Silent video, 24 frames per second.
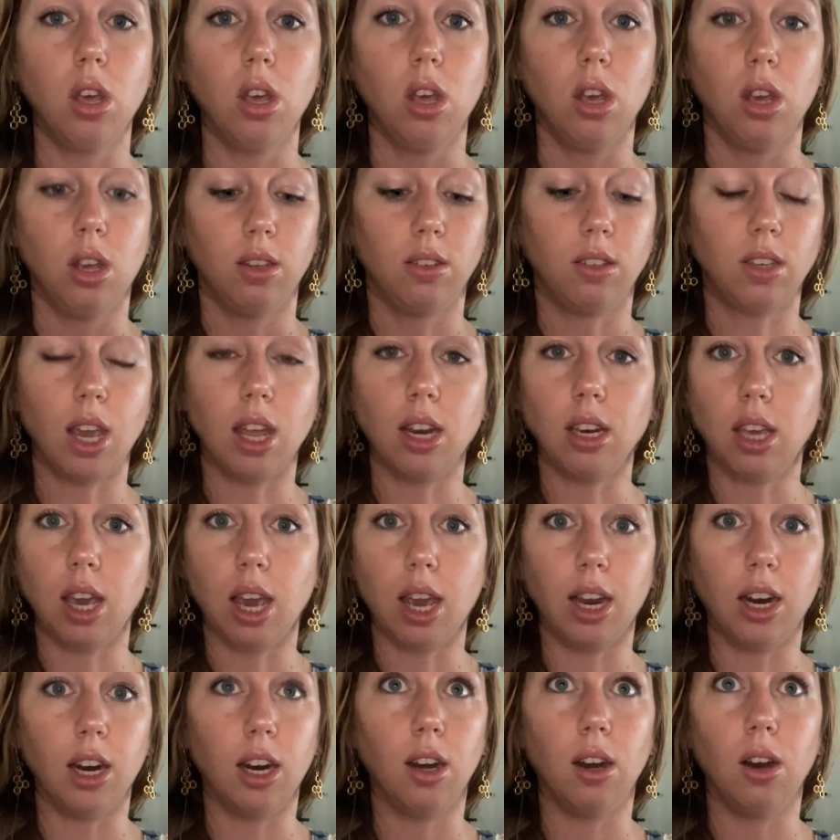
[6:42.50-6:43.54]

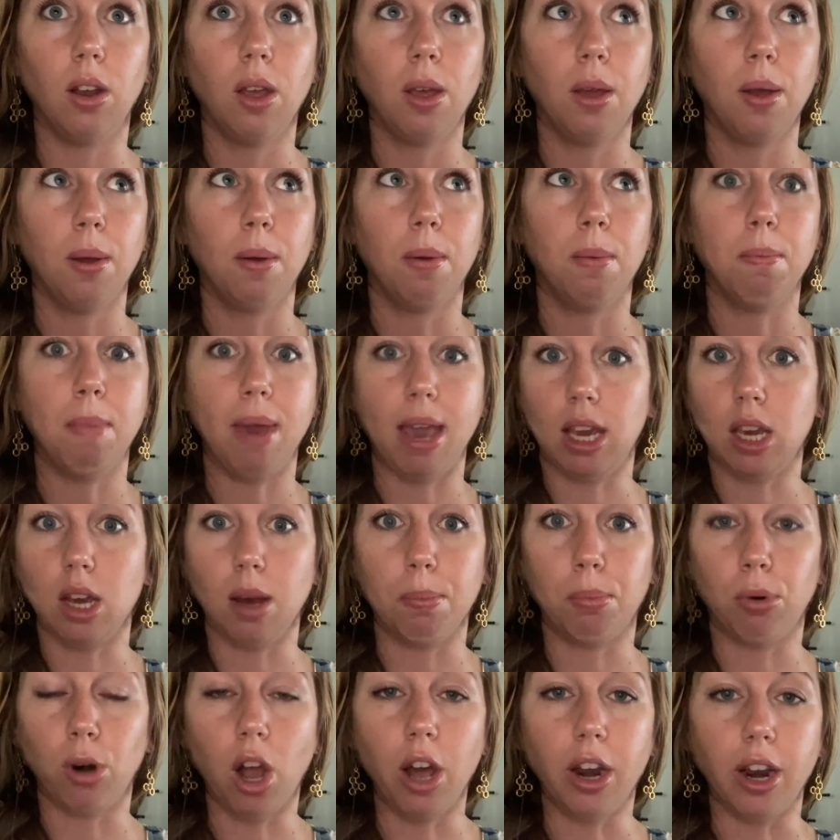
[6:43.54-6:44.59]
skincare
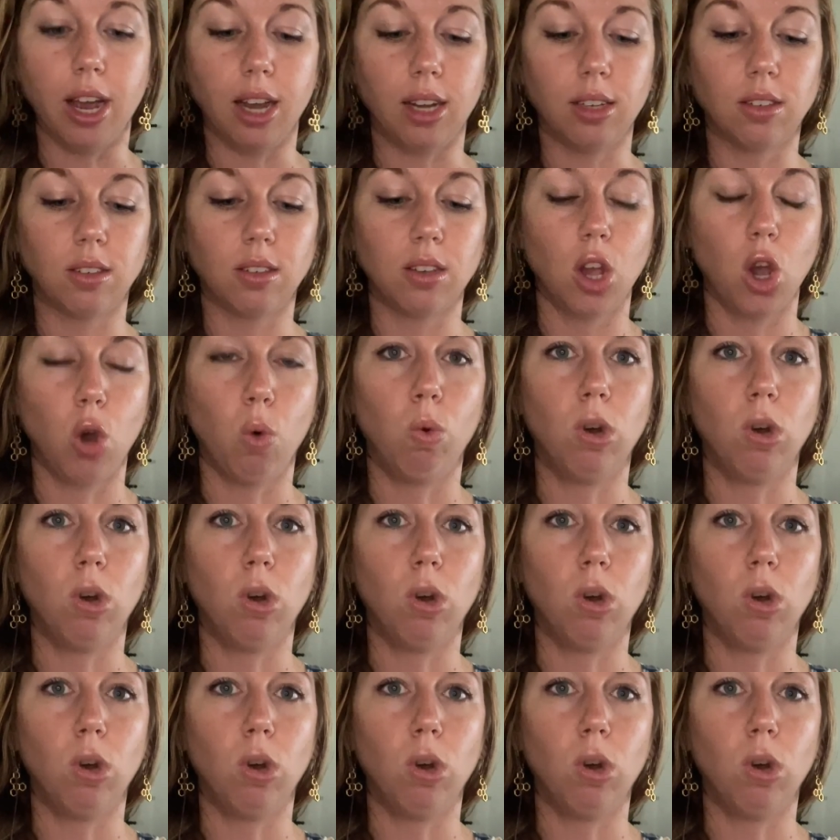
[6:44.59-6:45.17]
makeup products,